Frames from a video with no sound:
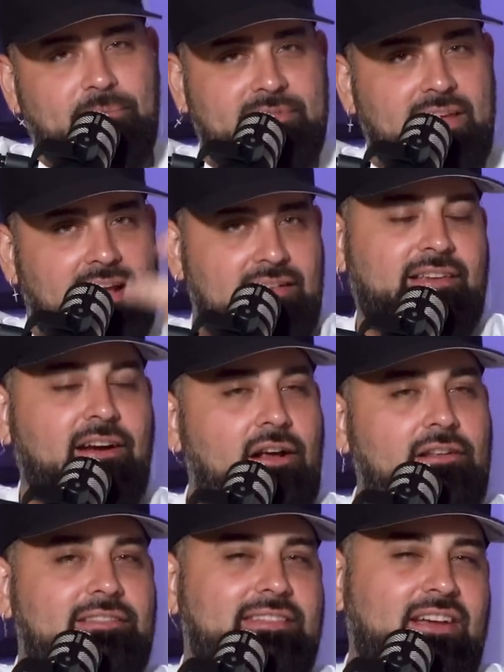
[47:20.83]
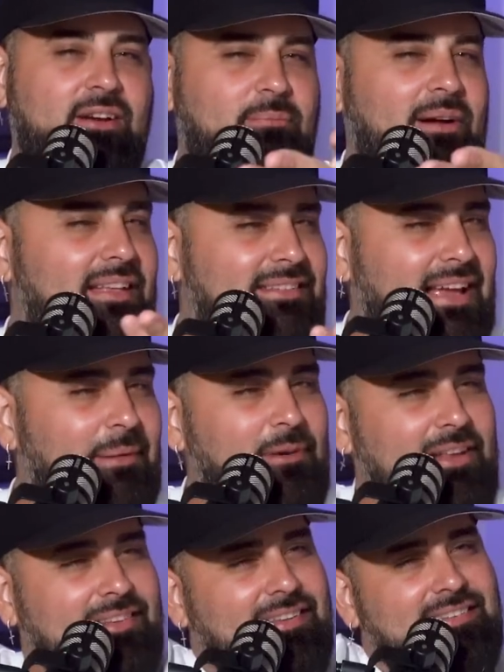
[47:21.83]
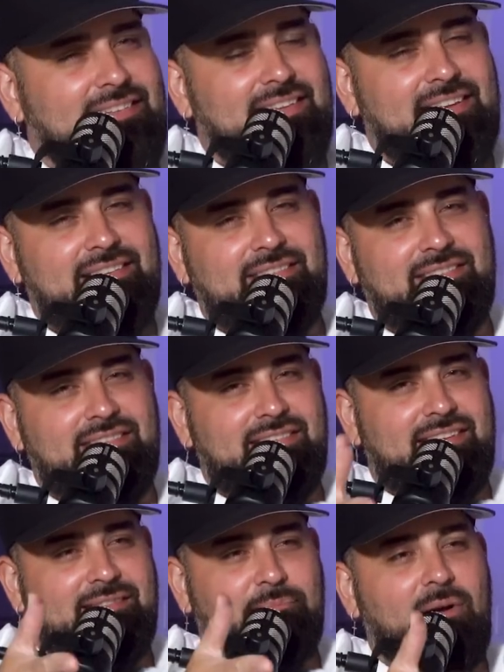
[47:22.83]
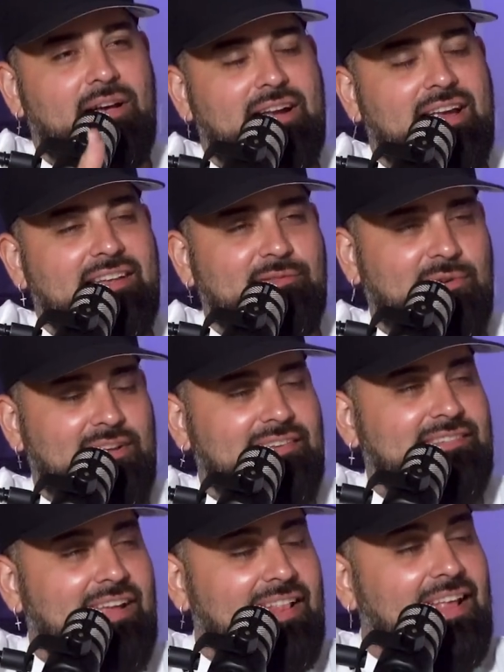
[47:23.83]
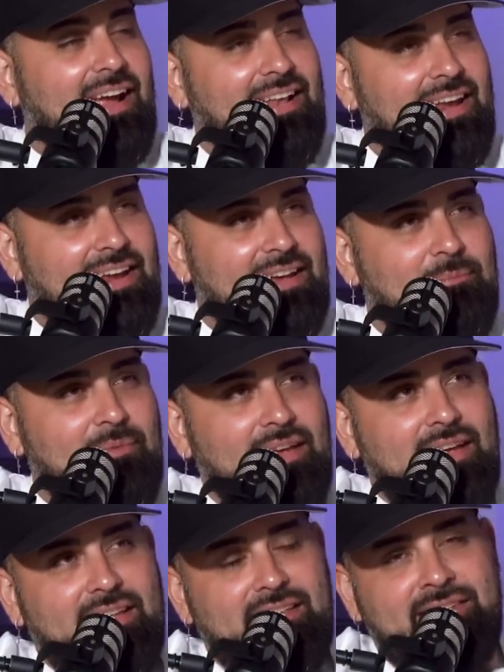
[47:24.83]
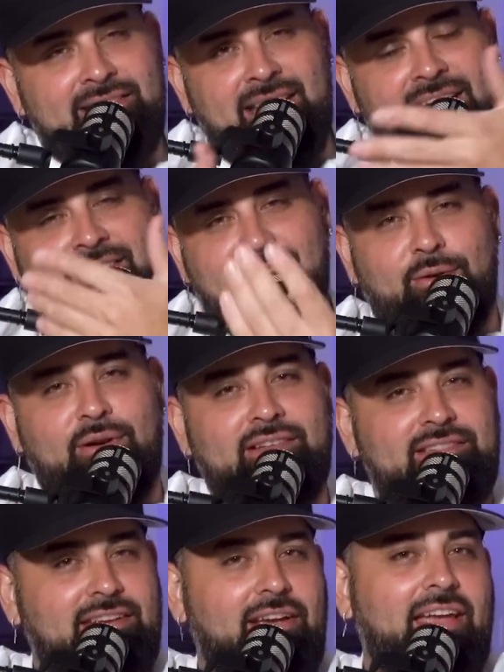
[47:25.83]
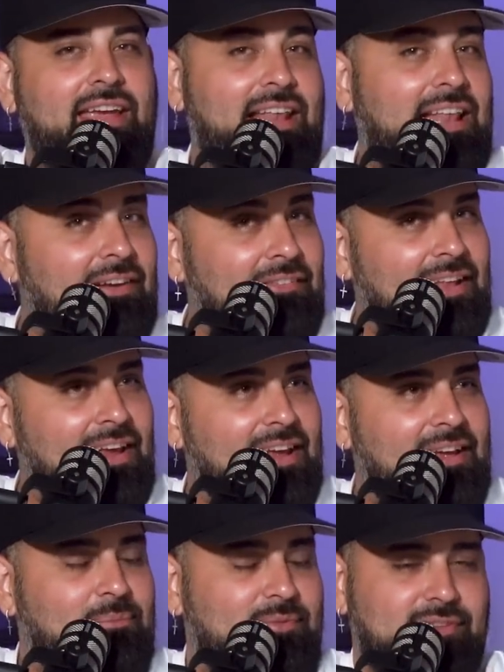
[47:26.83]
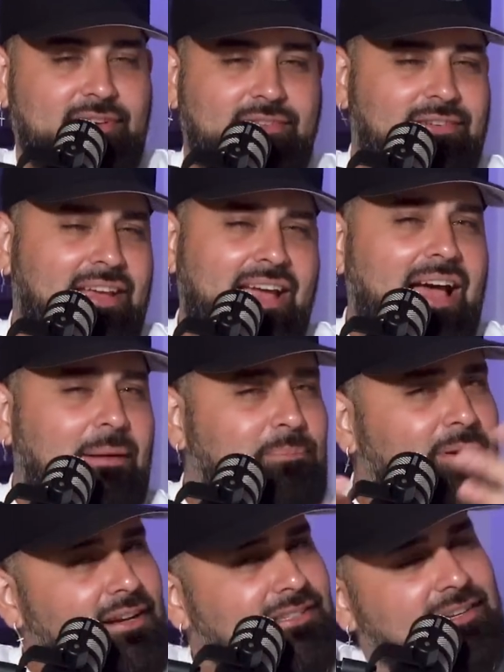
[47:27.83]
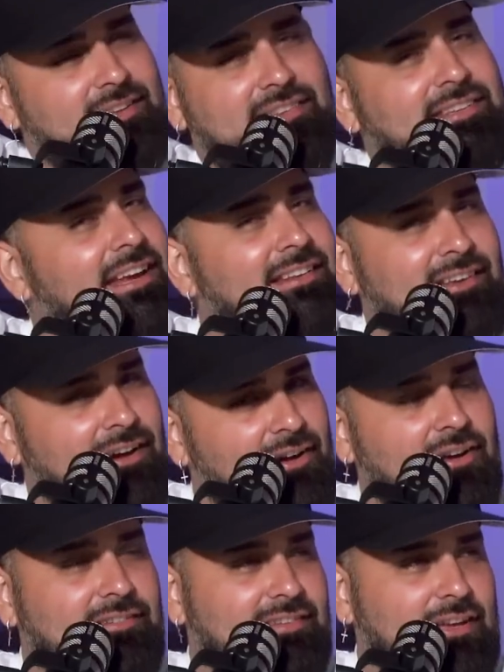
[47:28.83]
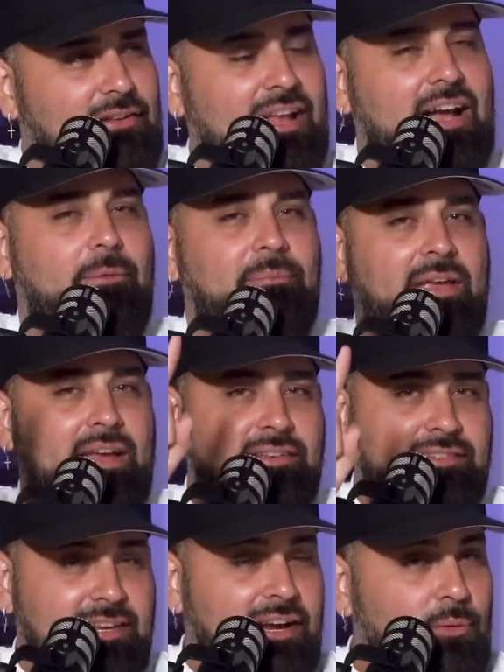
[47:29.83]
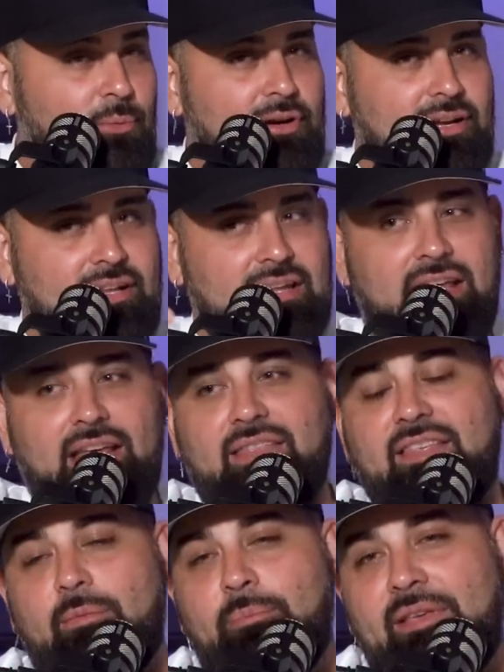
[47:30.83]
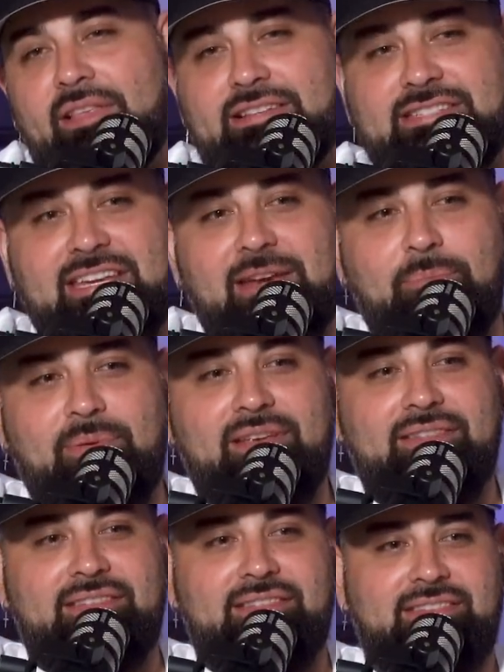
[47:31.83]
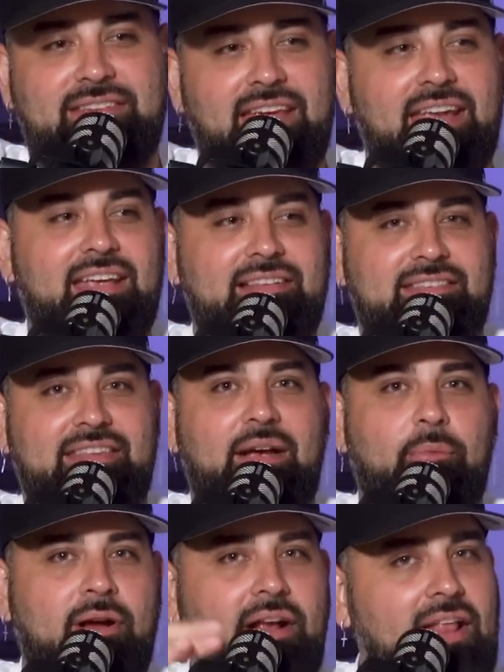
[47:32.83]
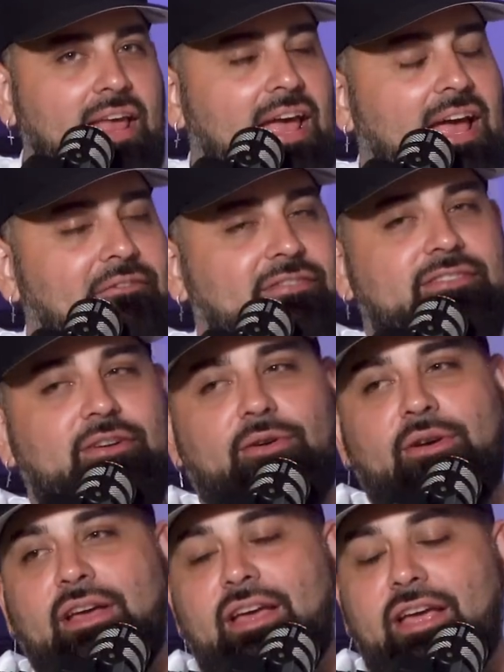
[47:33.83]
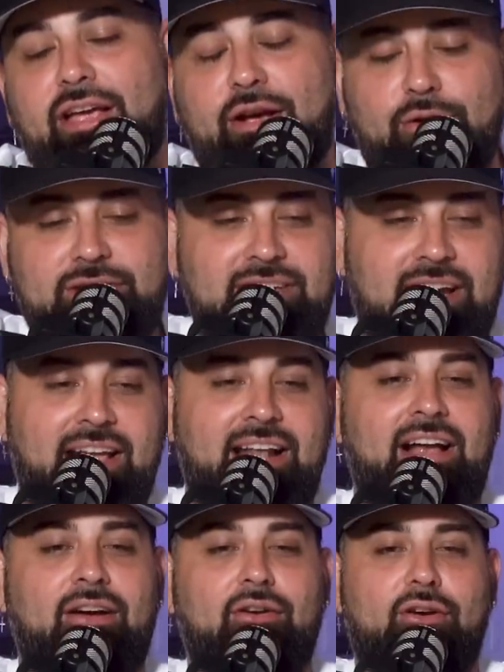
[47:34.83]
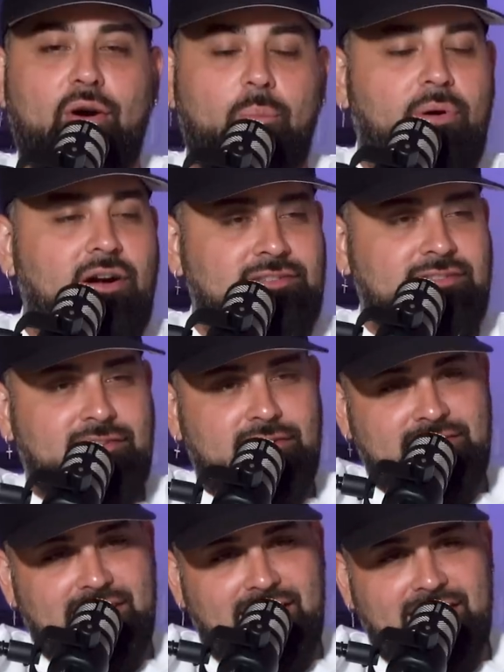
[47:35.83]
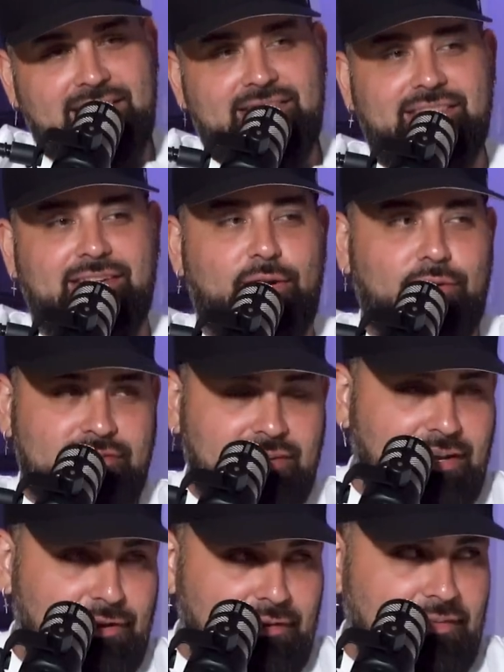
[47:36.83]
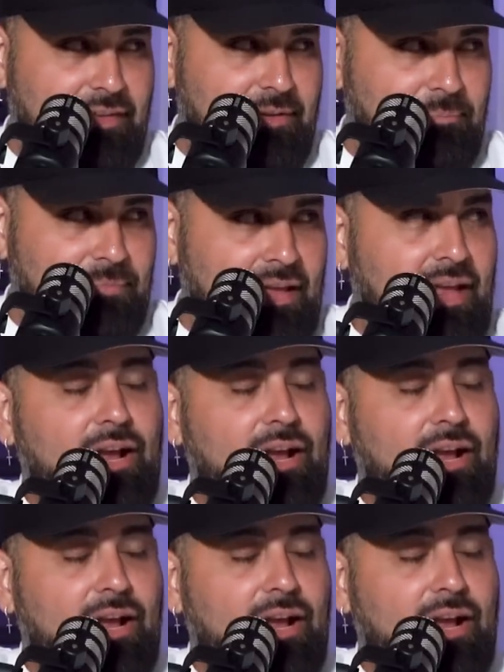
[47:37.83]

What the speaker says: Tickets are on sale. By the time you listen to this podcast releases at 9 a.m. The tickets go on sale at 11 a.m. So I'm pretty sure the tickets are on sale now. Tier 1, they'll be the cheapest tickets that we're going to have. So go check it out. Go purchase your tickets. Go secure them.